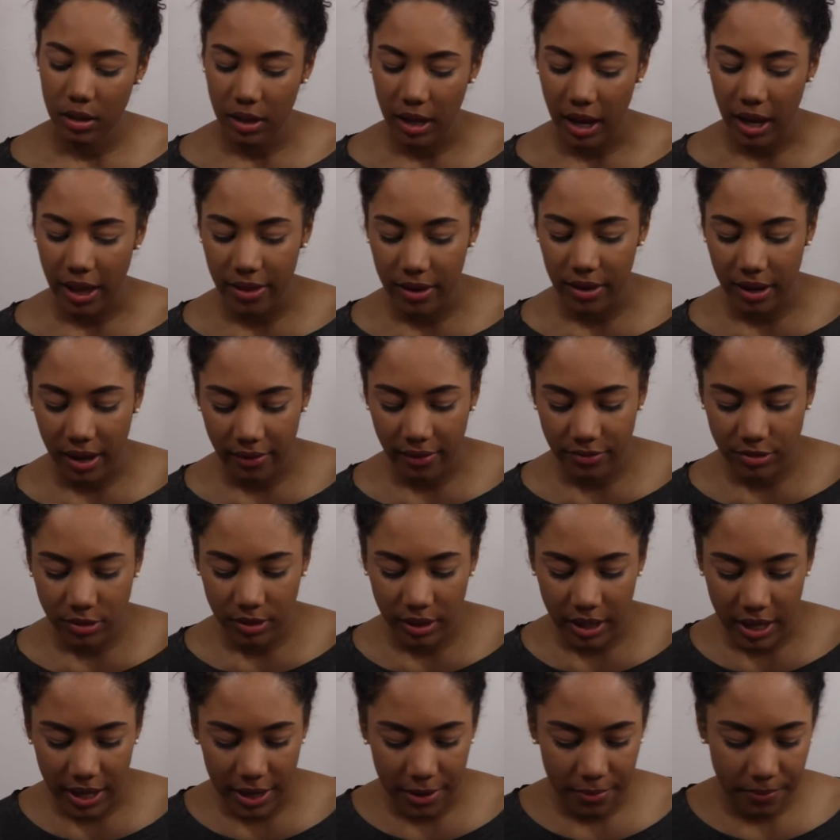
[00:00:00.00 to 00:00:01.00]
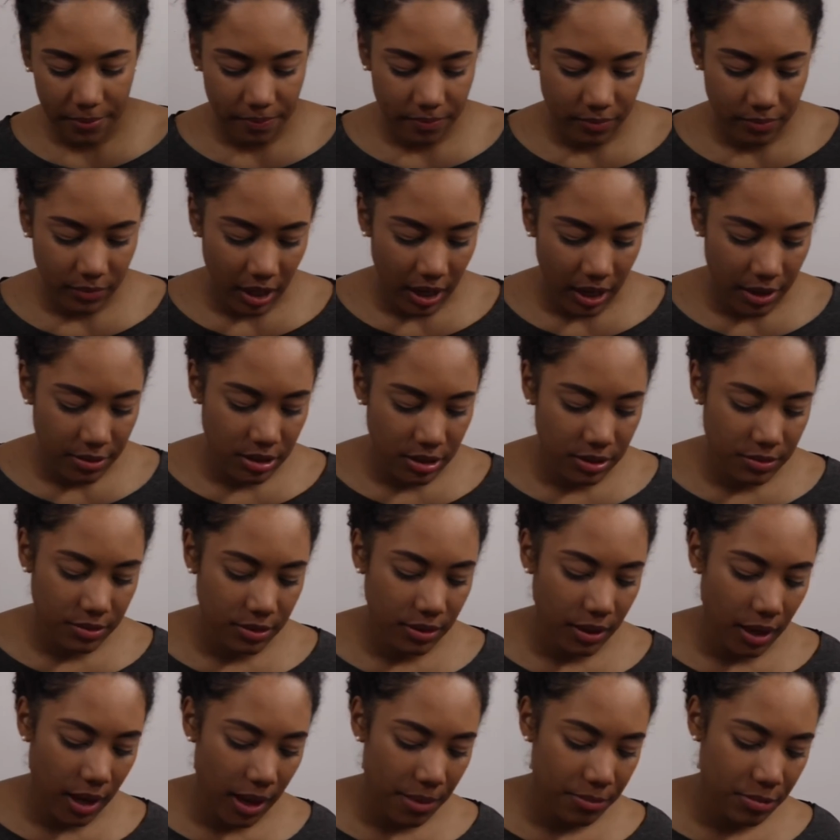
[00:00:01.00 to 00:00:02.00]
And then after that,
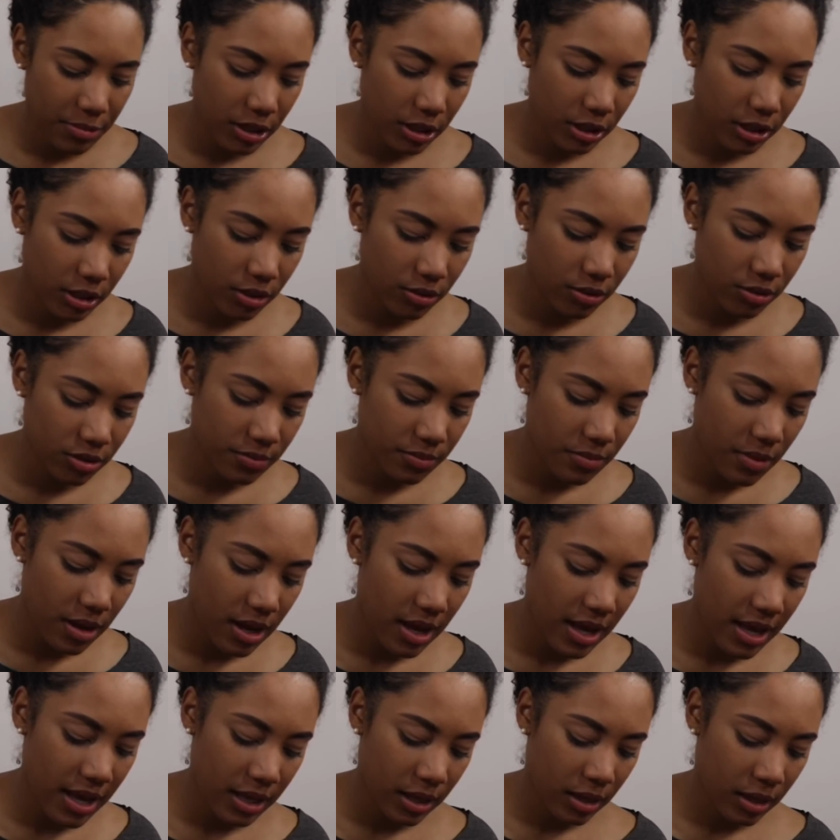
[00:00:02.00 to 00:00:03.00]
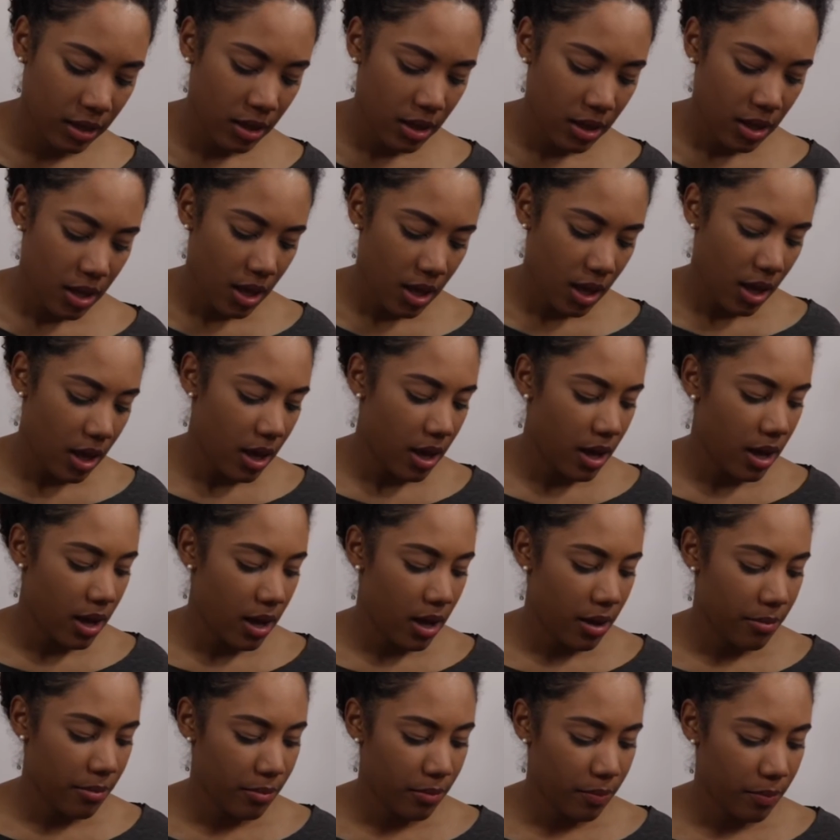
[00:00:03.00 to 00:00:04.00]
I'm gonna use my
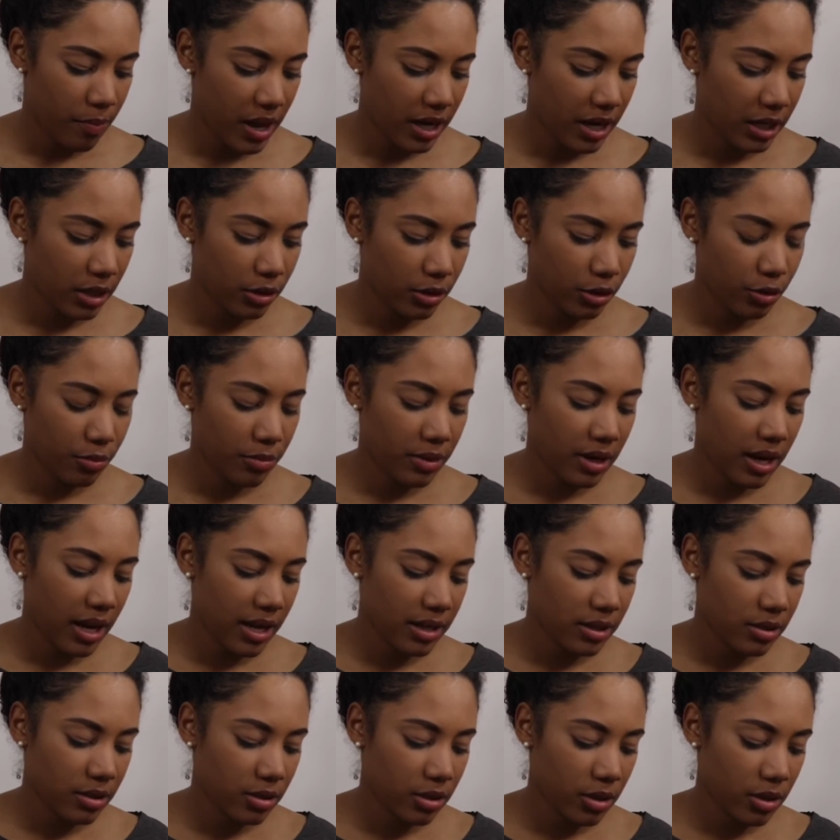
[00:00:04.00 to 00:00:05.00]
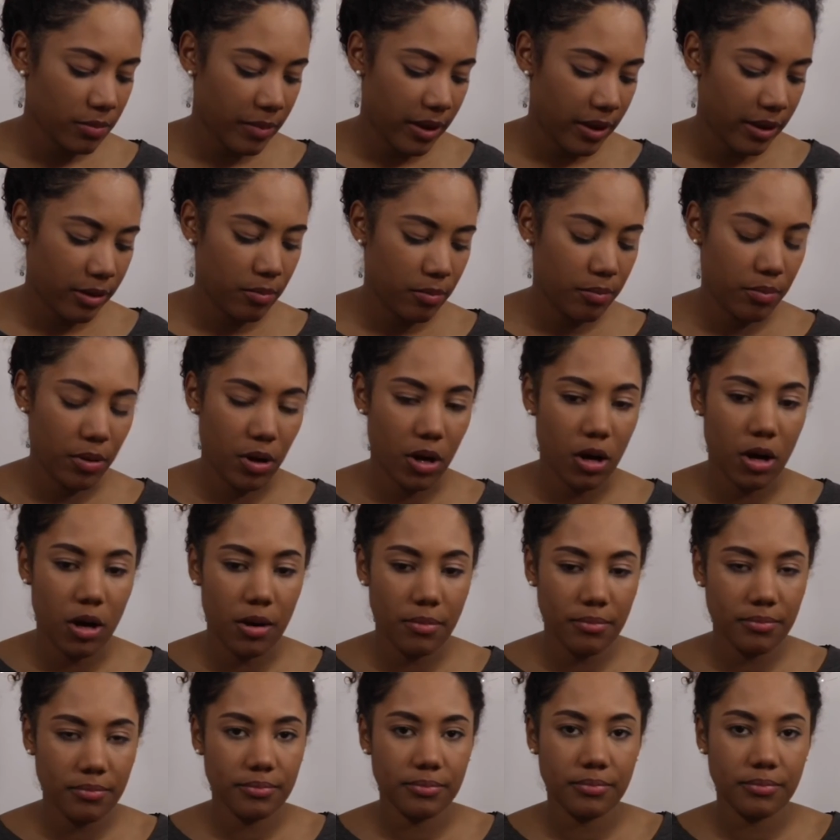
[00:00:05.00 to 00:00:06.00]
Betty Luminizer by The
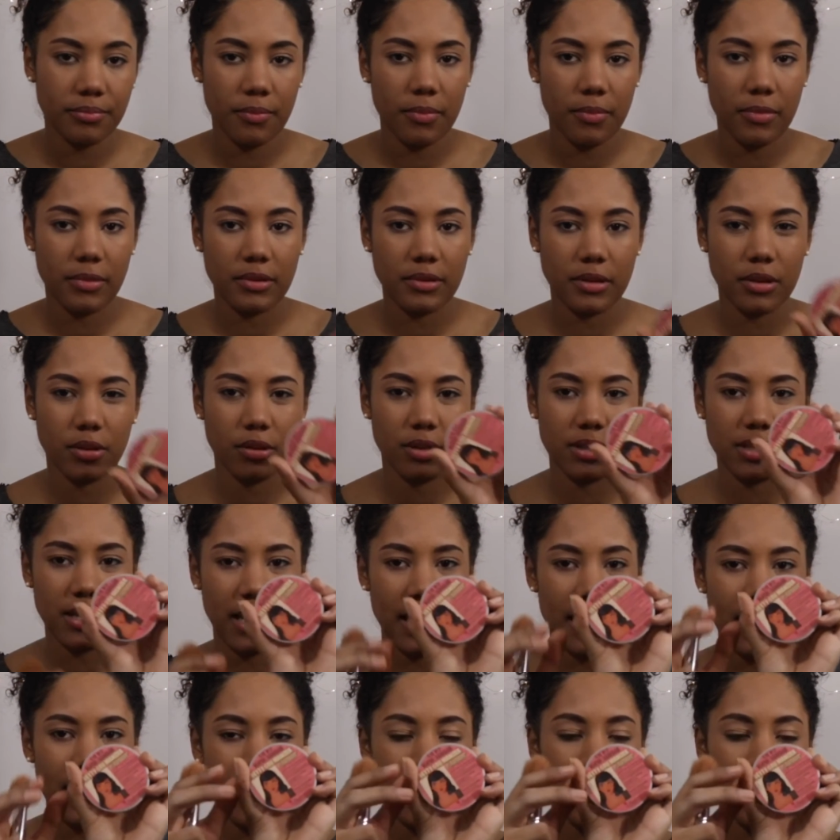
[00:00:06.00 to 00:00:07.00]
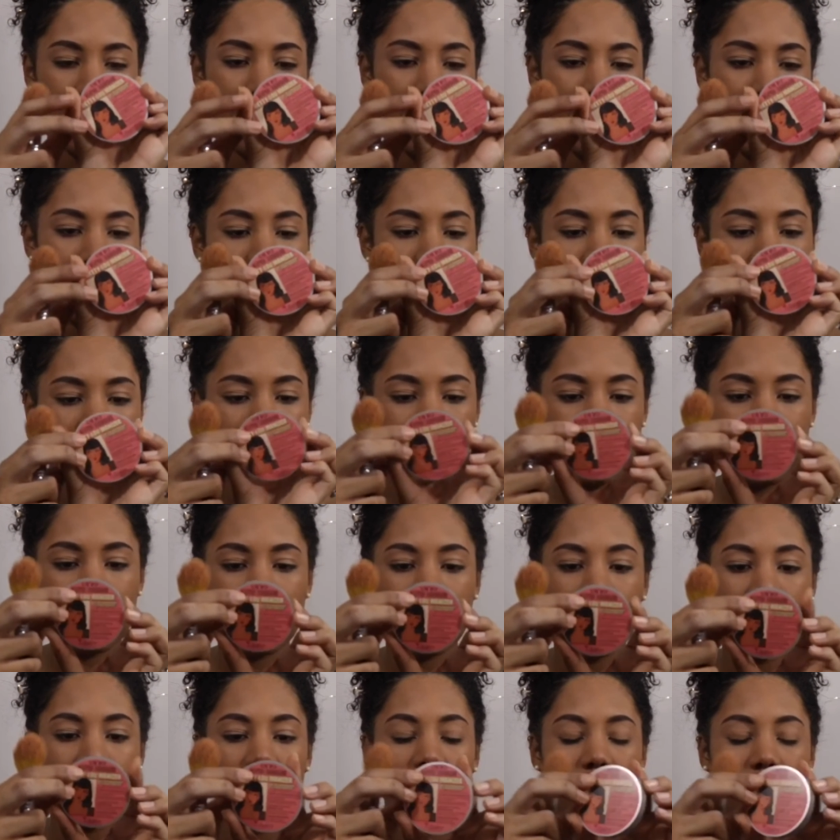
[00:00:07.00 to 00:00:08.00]
Balm. Looks like this.
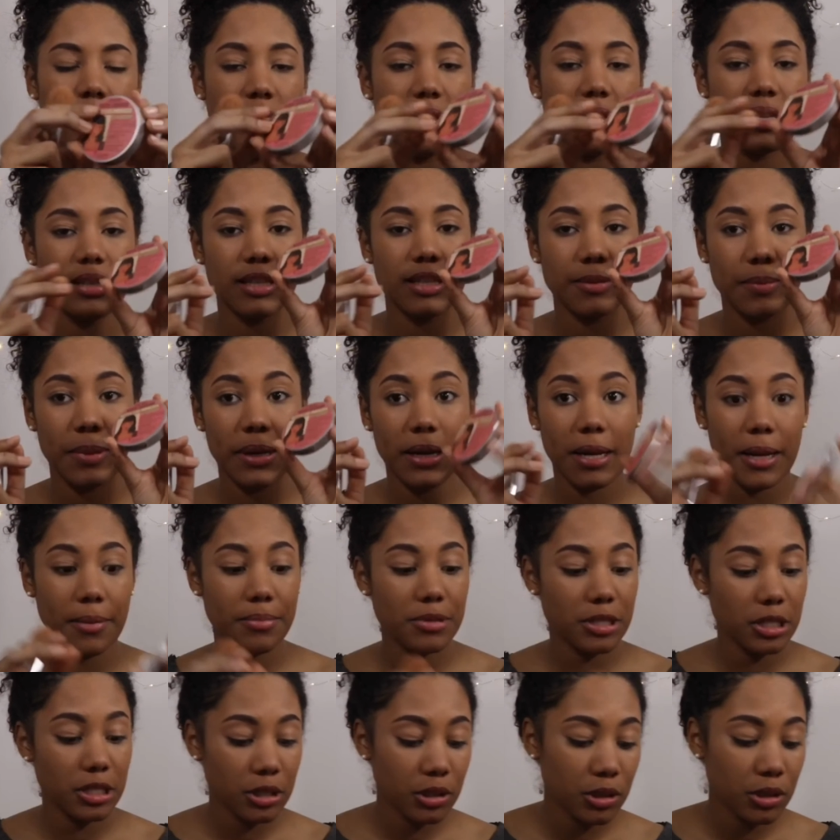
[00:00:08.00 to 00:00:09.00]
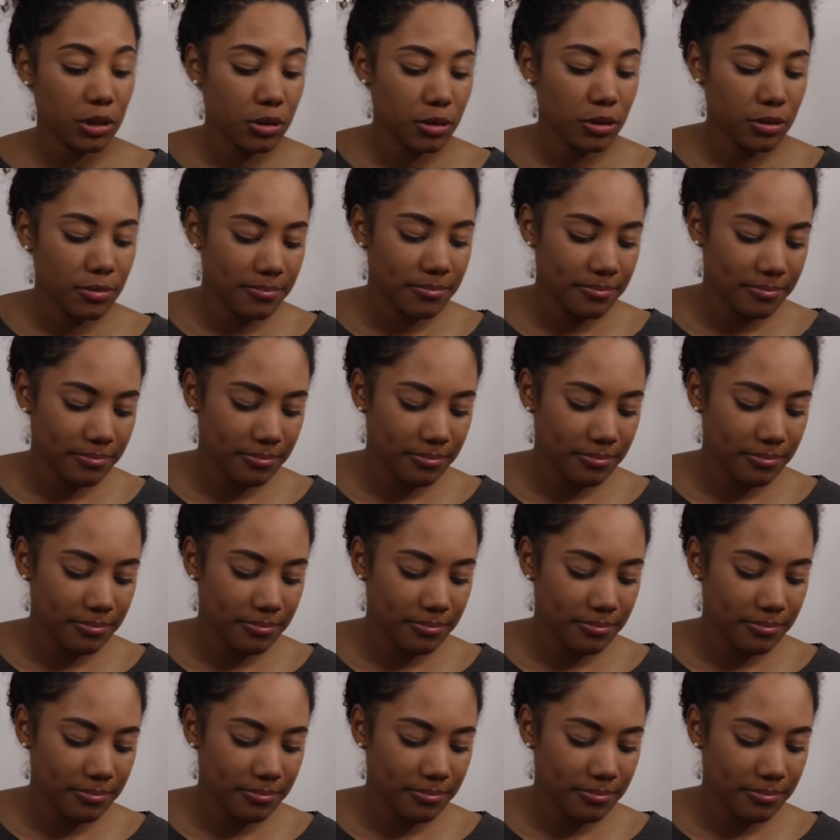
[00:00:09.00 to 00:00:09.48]
This is beat up too.